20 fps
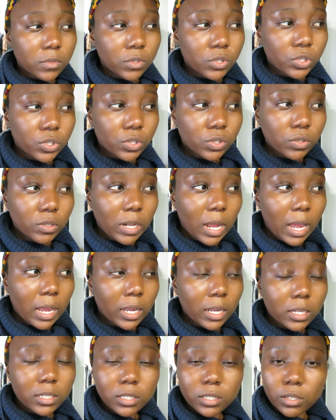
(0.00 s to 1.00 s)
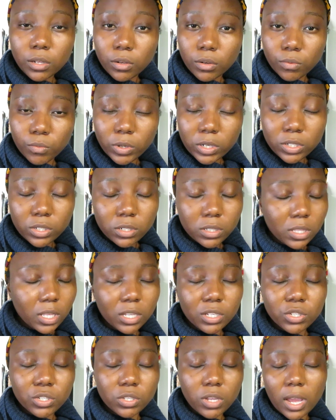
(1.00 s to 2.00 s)
should I exclude, what
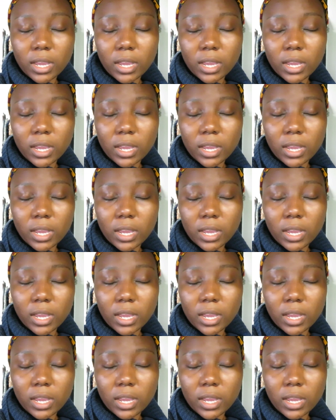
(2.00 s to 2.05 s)
things